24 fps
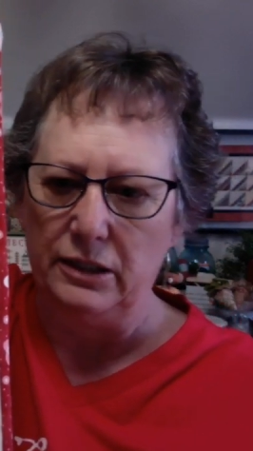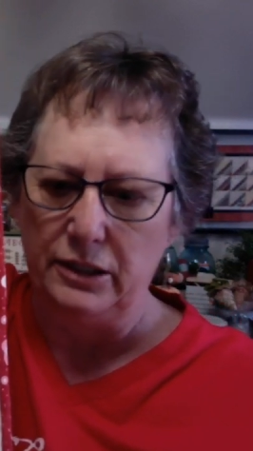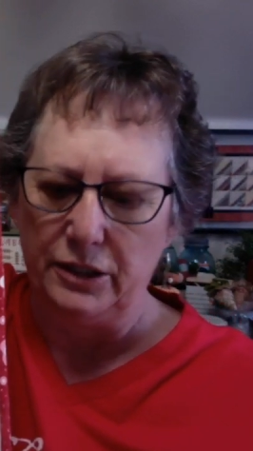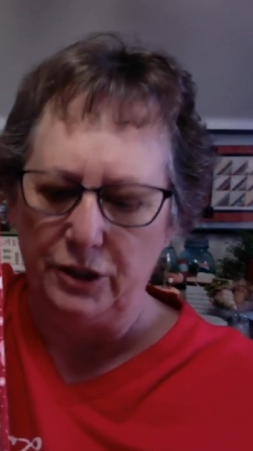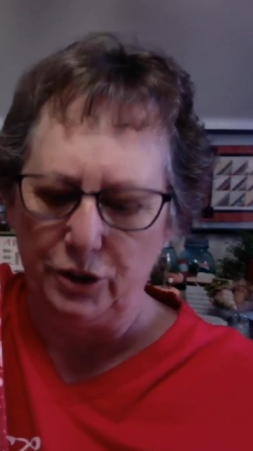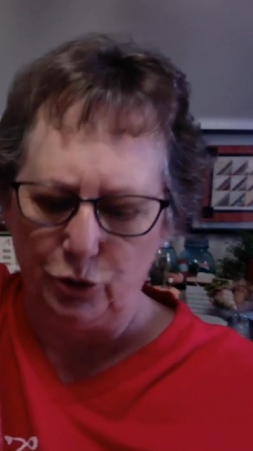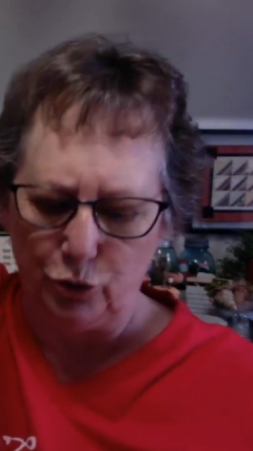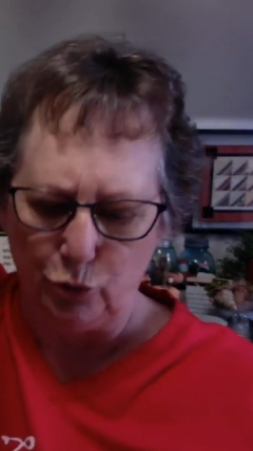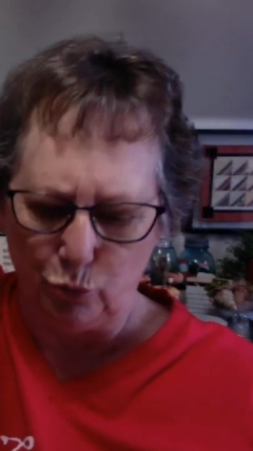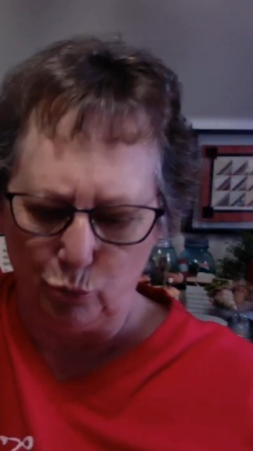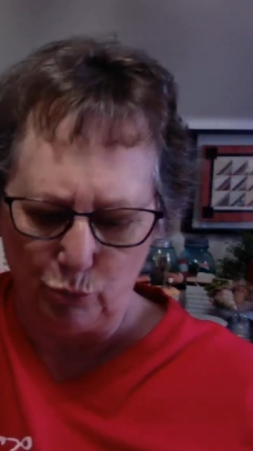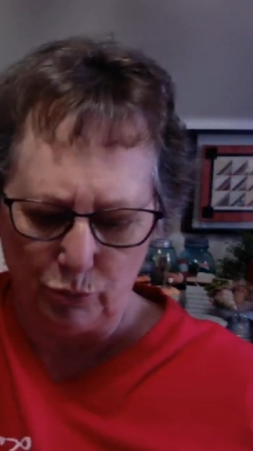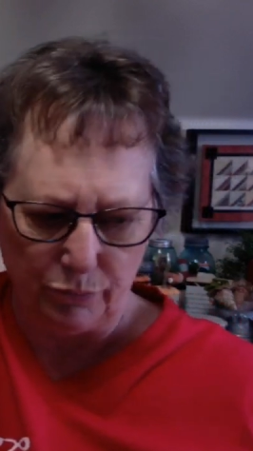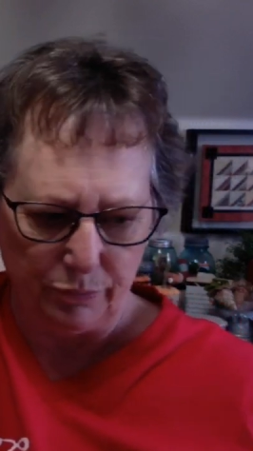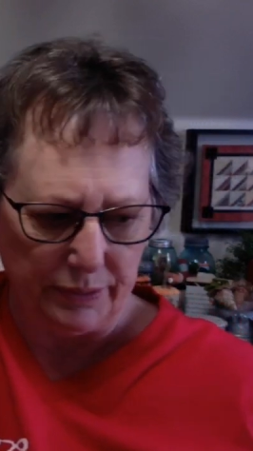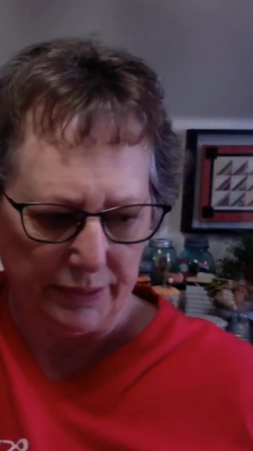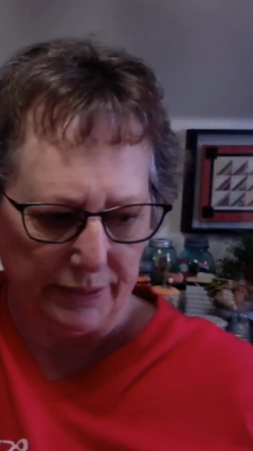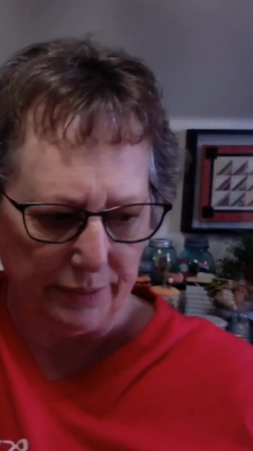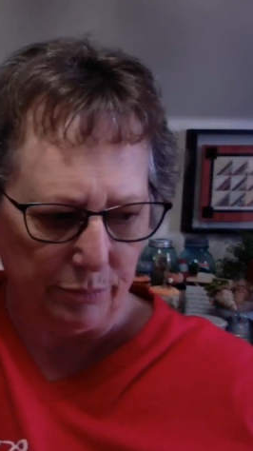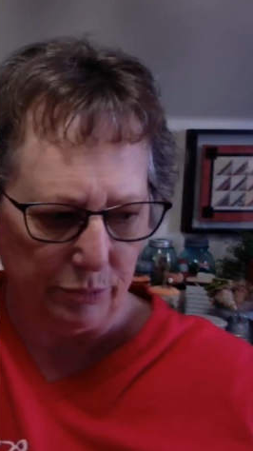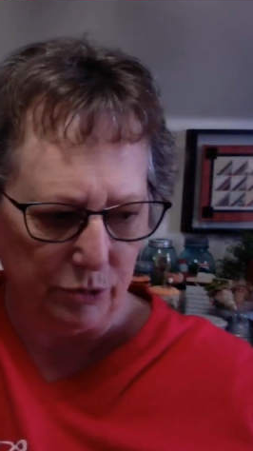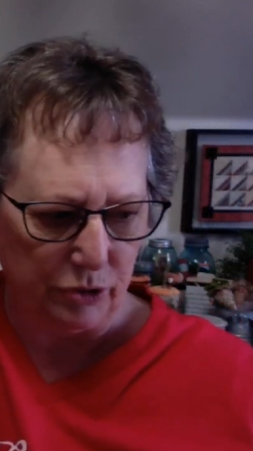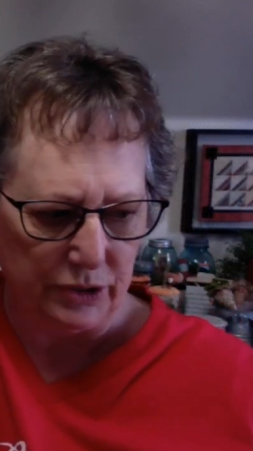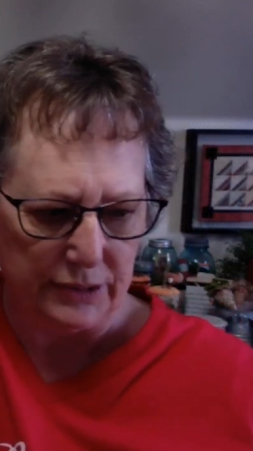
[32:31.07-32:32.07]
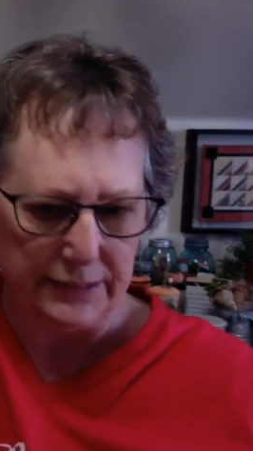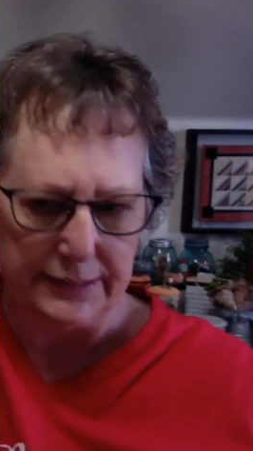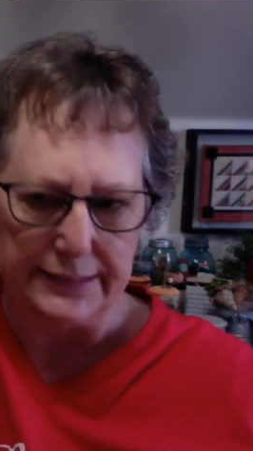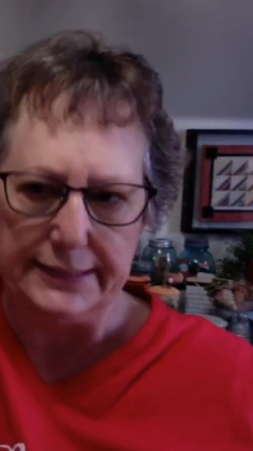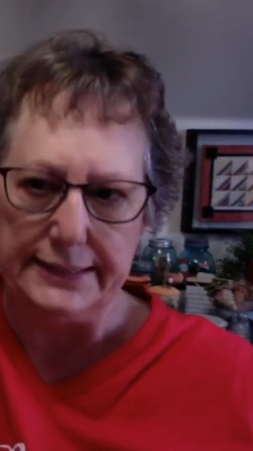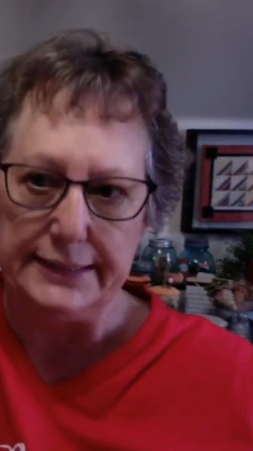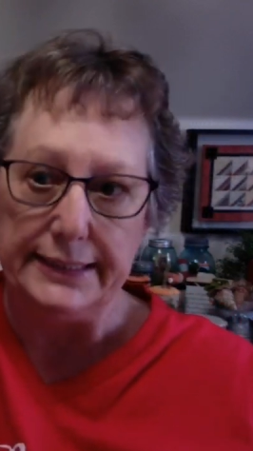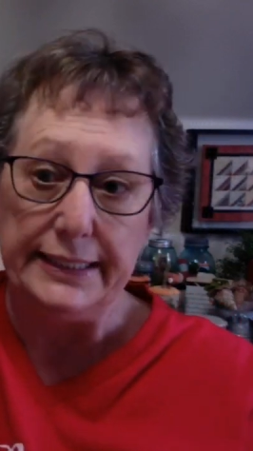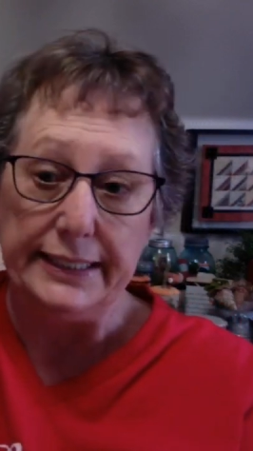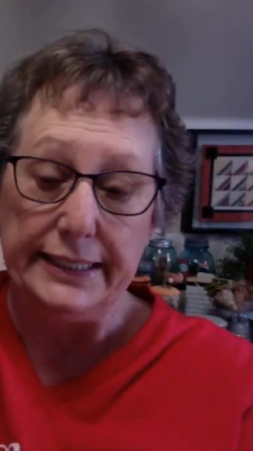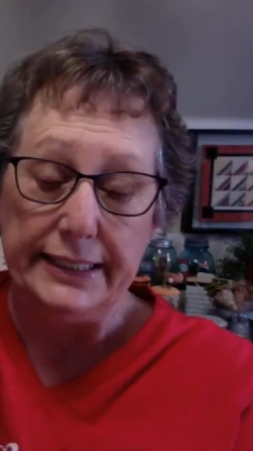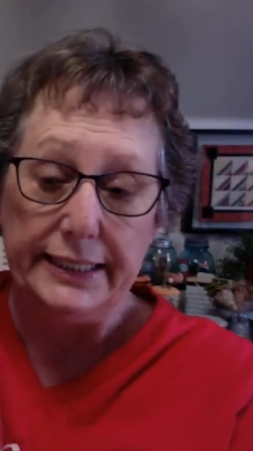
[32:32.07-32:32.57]
you will be able to
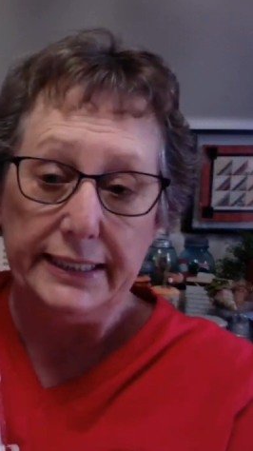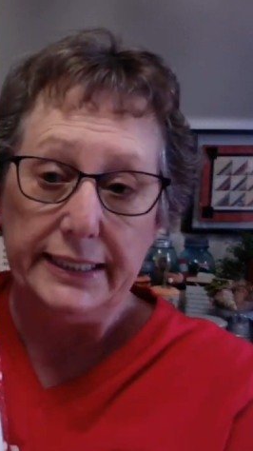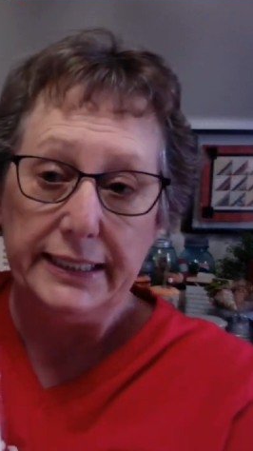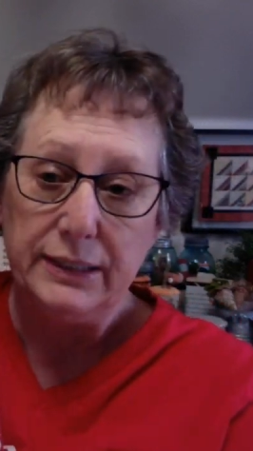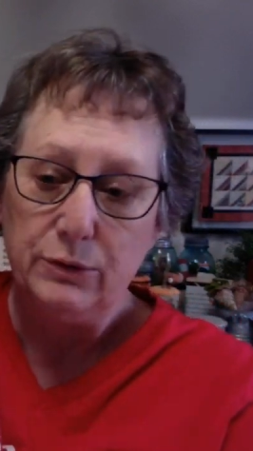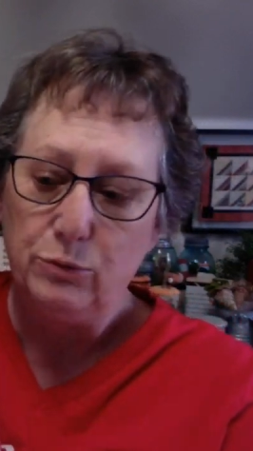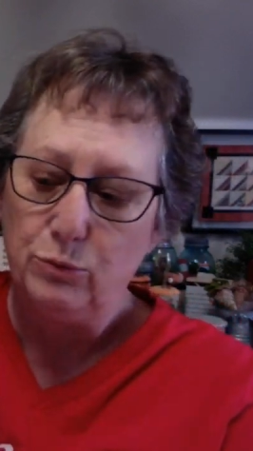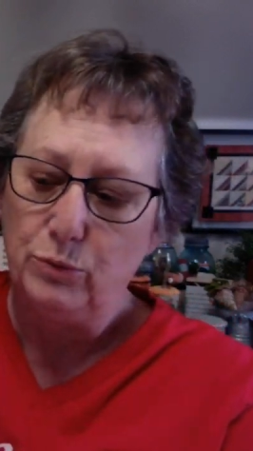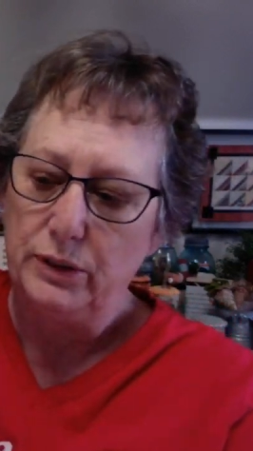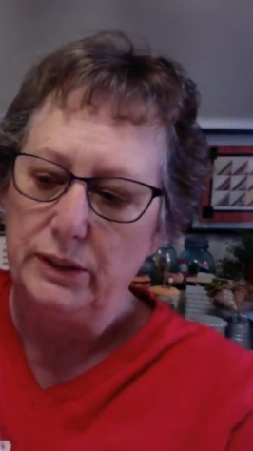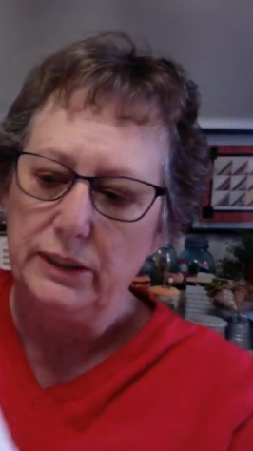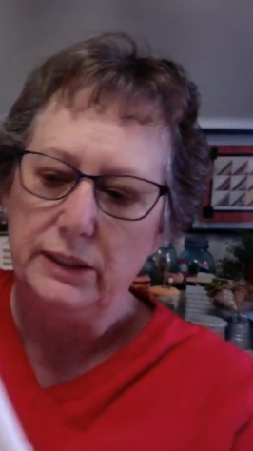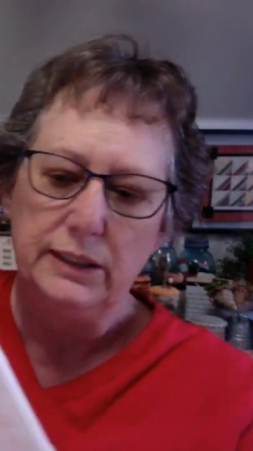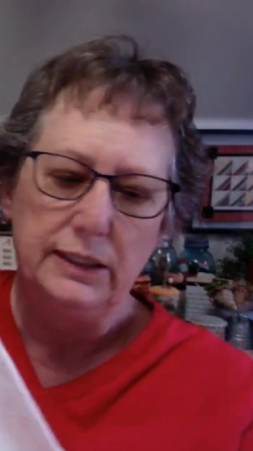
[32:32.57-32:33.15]
see what